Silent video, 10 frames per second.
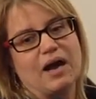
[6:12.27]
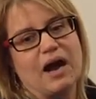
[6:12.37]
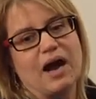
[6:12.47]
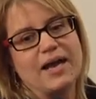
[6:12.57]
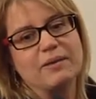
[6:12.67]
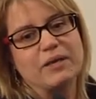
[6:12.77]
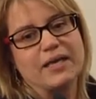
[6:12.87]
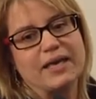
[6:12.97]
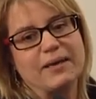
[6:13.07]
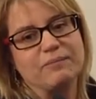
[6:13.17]
I
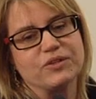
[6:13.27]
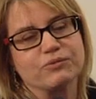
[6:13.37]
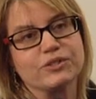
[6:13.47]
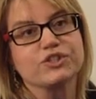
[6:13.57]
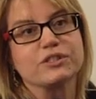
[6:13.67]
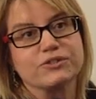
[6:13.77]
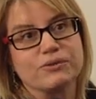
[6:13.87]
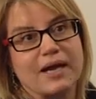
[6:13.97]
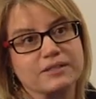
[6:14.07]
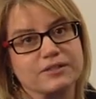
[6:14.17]
became the regional
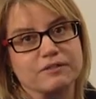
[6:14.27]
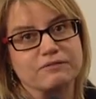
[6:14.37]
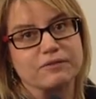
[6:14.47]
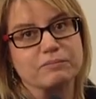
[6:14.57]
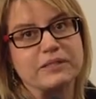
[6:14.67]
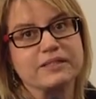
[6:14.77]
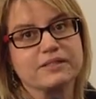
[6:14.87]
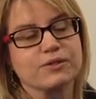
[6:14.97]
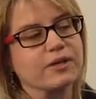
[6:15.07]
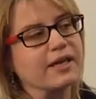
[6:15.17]
director for Middle
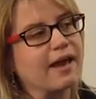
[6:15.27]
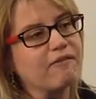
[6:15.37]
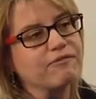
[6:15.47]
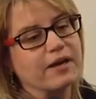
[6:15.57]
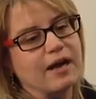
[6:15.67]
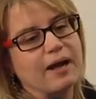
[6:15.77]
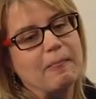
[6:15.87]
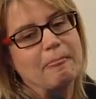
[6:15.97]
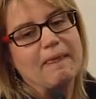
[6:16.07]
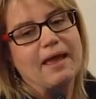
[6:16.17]
East, Turkey,
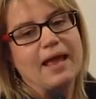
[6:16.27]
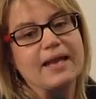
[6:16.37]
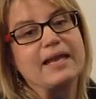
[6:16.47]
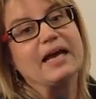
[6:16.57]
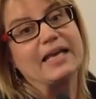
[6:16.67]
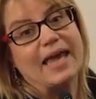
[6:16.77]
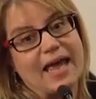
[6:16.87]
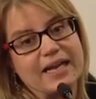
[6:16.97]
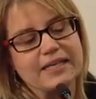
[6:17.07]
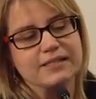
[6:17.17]
Africa. And
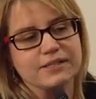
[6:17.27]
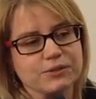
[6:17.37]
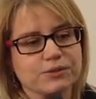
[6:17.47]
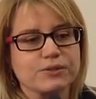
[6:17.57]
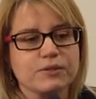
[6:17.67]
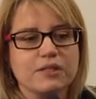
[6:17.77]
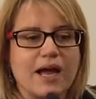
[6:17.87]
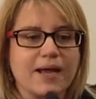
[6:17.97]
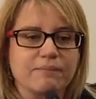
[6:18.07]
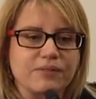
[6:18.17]
again, as usual,
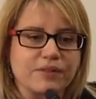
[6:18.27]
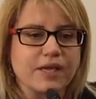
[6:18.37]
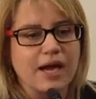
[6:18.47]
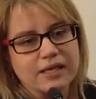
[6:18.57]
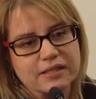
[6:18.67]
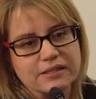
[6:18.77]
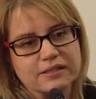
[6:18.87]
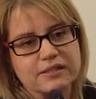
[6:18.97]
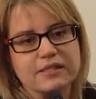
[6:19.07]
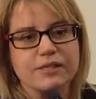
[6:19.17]
I'm the
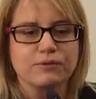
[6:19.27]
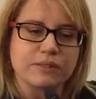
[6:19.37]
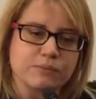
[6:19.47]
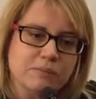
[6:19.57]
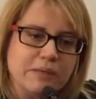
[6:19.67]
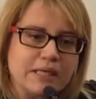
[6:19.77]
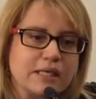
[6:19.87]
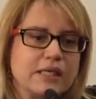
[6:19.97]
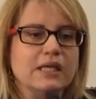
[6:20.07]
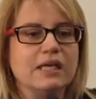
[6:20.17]
youngest, the only
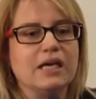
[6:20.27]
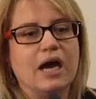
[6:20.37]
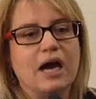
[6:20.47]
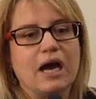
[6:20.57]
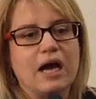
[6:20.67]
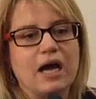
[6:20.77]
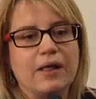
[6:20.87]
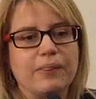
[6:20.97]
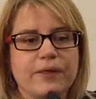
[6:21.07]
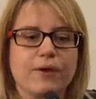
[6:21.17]
woman,
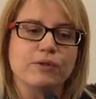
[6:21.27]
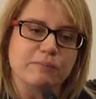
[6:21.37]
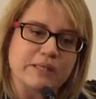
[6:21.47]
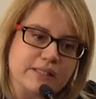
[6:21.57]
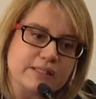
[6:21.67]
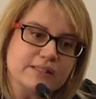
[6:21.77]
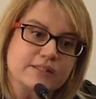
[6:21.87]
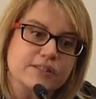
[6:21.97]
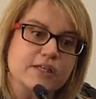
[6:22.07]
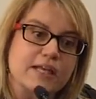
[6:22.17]
the only Middle
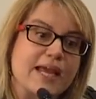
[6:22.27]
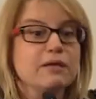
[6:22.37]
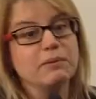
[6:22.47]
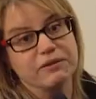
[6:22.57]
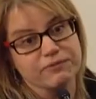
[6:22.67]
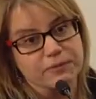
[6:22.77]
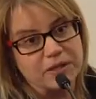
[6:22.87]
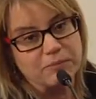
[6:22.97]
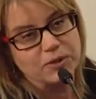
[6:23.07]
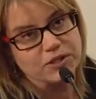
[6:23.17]
Eastern, anybody from
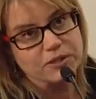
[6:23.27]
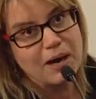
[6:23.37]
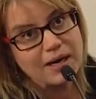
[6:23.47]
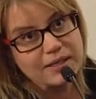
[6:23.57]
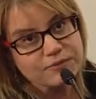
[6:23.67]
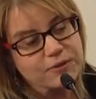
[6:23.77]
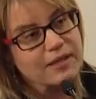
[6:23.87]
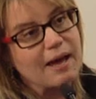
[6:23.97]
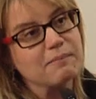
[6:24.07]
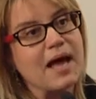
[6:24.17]
the emerging markets for
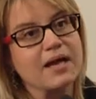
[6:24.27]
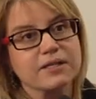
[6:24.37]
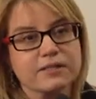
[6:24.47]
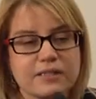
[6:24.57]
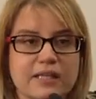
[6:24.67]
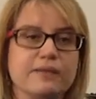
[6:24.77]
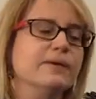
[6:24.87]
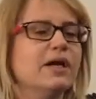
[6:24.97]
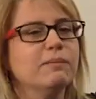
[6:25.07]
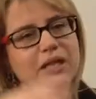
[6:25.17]
that matter, the
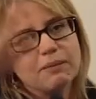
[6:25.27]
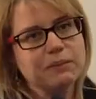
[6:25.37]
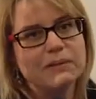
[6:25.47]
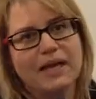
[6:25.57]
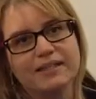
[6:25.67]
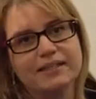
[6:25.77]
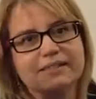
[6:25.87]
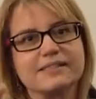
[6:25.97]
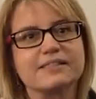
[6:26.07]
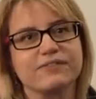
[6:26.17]
blah, blah, blah. The
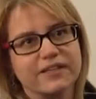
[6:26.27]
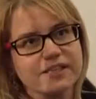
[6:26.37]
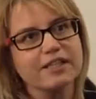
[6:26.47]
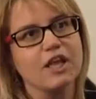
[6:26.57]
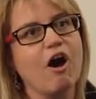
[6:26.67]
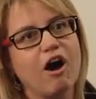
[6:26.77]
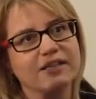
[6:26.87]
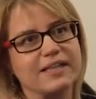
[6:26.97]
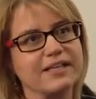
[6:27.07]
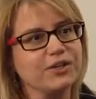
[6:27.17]
list is very
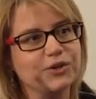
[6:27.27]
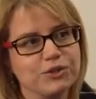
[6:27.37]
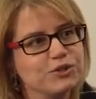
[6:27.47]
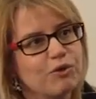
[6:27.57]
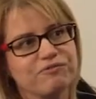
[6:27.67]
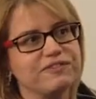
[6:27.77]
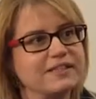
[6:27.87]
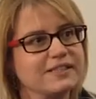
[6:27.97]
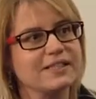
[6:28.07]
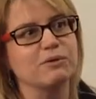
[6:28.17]
long that, you don't
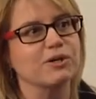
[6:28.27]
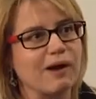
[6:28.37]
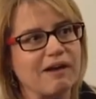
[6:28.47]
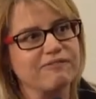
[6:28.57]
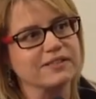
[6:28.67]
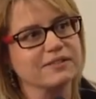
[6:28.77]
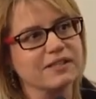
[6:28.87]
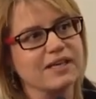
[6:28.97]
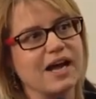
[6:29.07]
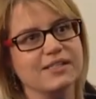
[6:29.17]
fit the demographics of
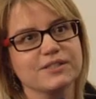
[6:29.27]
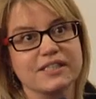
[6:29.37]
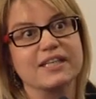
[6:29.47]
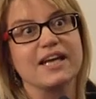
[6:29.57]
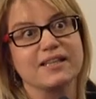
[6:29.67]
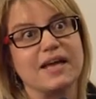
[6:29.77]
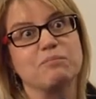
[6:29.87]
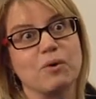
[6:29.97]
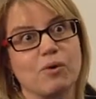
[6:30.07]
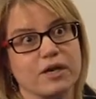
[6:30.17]
the guys sitting on
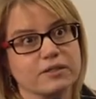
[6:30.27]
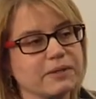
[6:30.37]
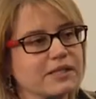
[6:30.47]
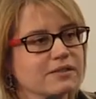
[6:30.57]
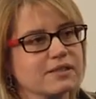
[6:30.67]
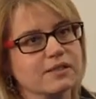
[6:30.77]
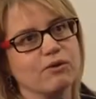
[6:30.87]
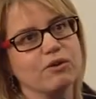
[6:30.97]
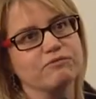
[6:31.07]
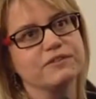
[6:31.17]
that board because they're
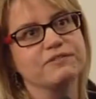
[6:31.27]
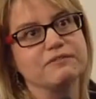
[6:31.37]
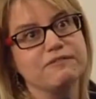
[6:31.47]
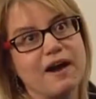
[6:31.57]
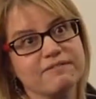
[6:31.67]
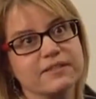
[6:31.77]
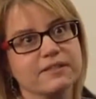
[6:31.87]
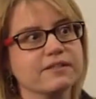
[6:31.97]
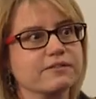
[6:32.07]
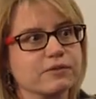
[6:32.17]
all 55.
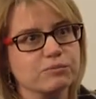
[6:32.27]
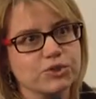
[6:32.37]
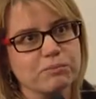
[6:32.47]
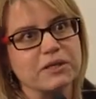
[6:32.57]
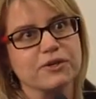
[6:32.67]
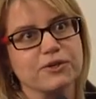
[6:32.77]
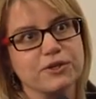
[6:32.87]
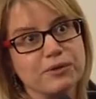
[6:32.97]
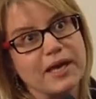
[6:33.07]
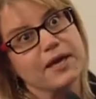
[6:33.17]
They're either from Germany or
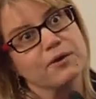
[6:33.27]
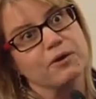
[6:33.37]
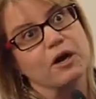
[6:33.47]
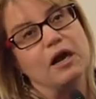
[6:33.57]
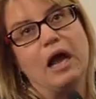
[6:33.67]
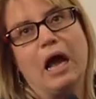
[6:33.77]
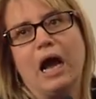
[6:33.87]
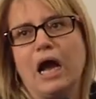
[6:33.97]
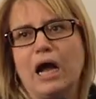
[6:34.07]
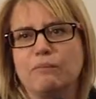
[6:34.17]
UK or
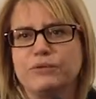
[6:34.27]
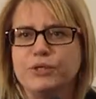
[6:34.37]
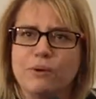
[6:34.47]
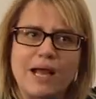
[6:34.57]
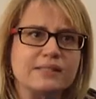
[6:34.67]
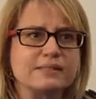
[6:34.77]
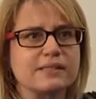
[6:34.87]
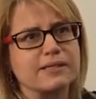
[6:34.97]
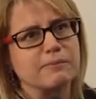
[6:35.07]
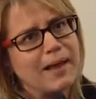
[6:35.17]
US,
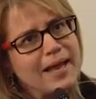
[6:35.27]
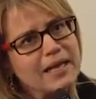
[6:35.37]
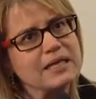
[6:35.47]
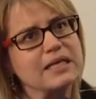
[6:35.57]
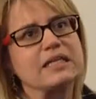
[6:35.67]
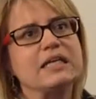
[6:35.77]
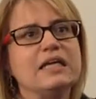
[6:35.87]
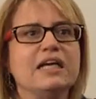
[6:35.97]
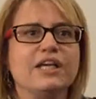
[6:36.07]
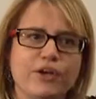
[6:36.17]
and they're men, and,
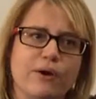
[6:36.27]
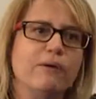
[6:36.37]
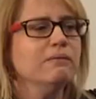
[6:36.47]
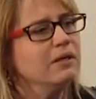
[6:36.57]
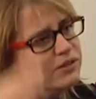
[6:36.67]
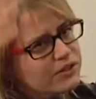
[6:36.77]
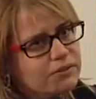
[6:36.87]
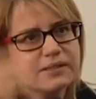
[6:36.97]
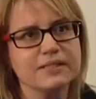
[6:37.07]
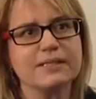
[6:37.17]

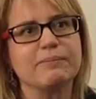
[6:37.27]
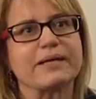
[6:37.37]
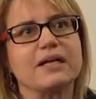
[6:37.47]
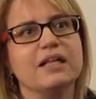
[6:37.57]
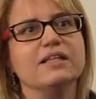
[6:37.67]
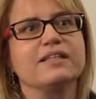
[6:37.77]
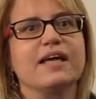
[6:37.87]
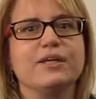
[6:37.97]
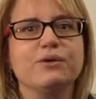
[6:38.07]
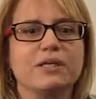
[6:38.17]
the typical
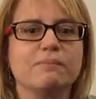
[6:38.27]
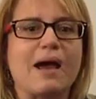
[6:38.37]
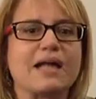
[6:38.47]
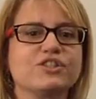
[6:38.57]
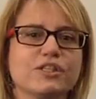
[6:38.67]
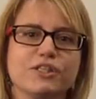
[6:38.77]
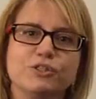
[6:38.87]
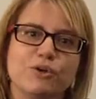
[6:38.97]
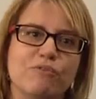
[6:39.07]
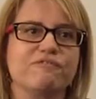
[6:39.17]
that you can imagine, and
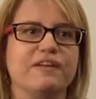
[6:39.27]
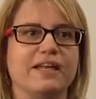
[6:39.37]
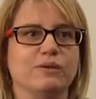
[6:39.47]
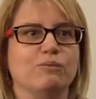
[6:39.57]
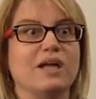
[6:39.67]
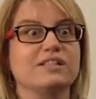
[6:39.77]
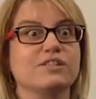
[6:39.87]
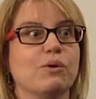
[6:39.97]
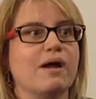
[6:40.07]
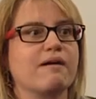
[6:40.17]
you don't fit
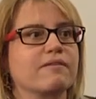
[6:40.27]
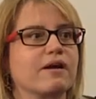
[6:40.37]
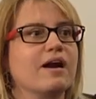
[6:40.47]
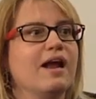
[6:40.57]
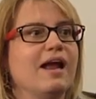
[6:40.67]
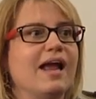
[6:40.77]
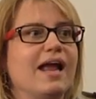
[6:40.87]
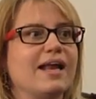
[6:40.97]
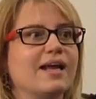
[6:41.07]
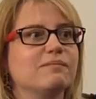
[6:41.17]
whatsoever.
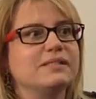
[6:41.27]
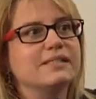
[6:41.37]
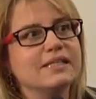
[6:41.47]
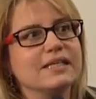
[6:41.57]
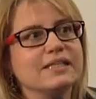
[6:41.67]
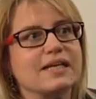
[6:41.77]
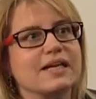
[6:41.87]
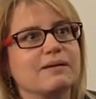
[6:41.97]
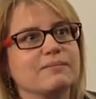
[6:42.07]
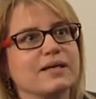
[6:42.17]
And I'm sitting
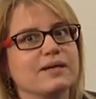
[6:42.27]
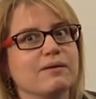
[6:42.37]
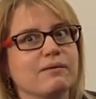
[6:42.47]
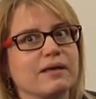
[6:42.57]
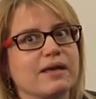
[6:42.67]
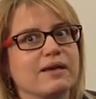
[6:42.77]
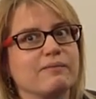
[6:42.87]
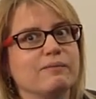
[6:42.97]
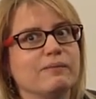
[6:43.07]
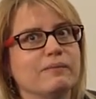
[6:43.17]
there, I'm like, okay,
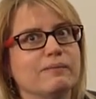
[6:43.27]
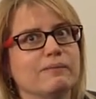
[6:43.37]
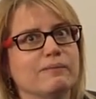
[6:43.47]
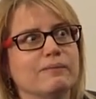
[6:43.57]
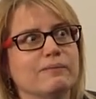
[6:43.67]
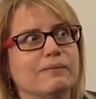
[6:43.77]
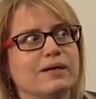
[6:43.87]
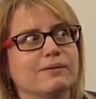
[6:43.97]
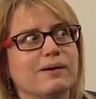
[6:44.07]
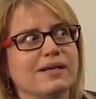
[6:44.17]

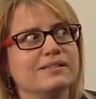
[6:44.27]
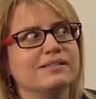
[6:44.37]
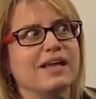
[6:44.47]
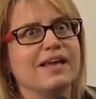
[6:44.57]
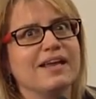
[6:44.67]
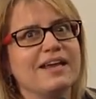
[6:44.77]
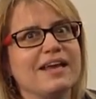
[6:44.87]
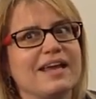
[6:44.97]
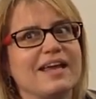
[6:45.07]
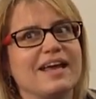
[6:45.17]
what do I
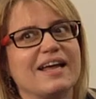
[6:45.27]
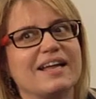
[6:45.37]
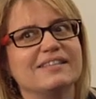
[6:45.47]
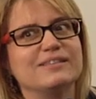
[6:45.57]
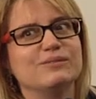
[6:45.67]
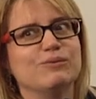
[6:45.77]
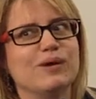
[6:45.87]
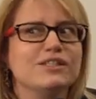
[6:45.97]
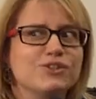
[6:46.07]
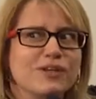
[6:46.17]
say, and
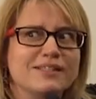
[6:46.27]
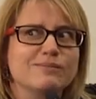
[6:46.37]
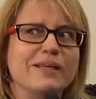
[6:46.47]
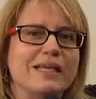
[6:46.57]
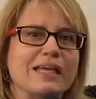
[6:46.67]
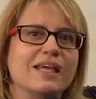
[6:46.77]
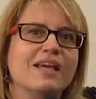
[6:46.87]
when should I speak?